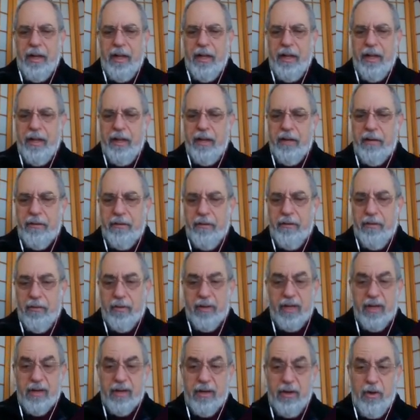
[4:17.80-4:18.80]
It
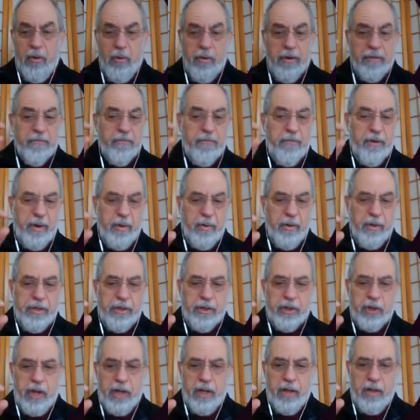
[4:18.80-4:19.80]
can go in very
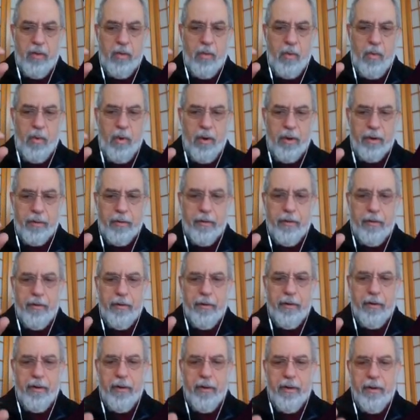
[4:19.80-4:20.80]
shallow water
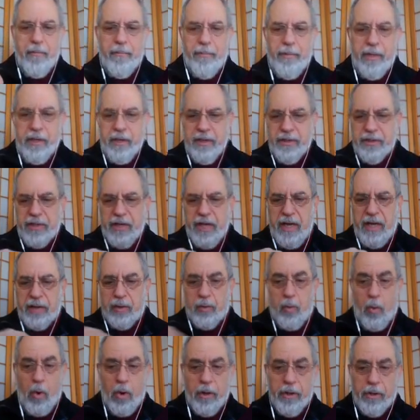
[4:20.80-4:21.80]
because it
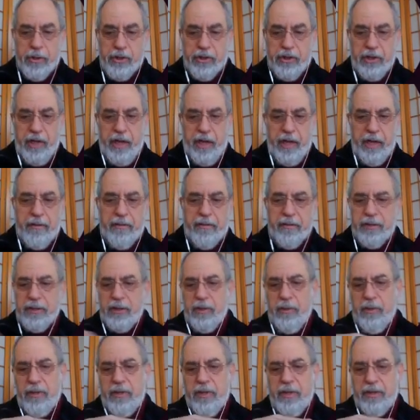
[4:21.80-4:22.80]
has water jet.
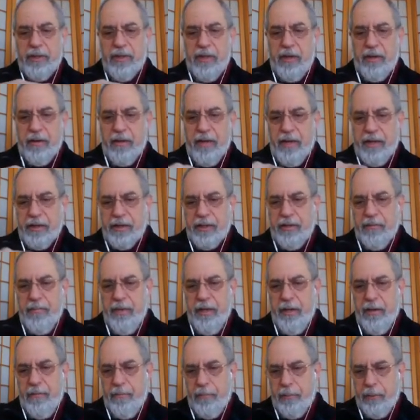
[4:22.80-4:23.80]
So it doesn't, that's the
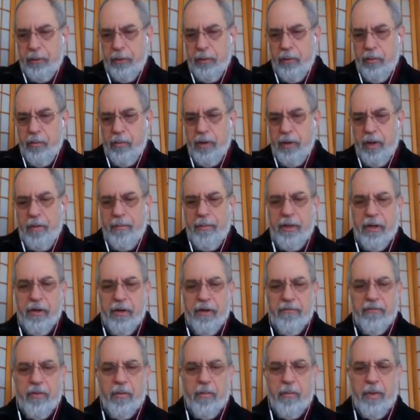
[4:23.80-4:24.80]
big plume coming
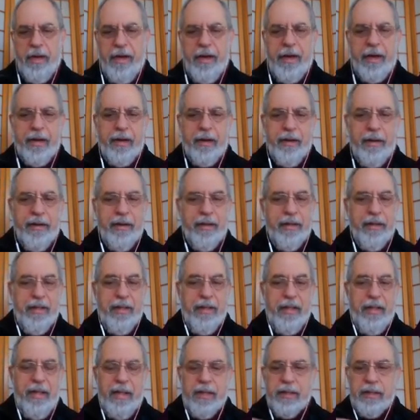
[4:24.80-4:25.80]
off the back.
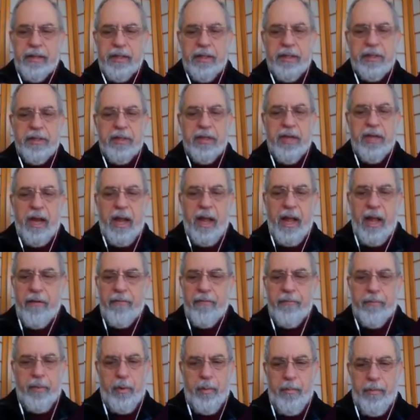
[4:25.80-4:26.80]
It doesn't
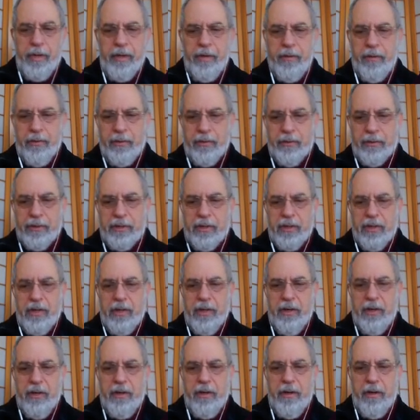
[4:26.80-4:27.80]
have propellers that,
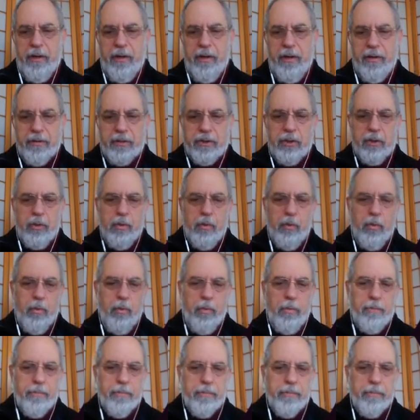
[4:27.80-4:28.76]
so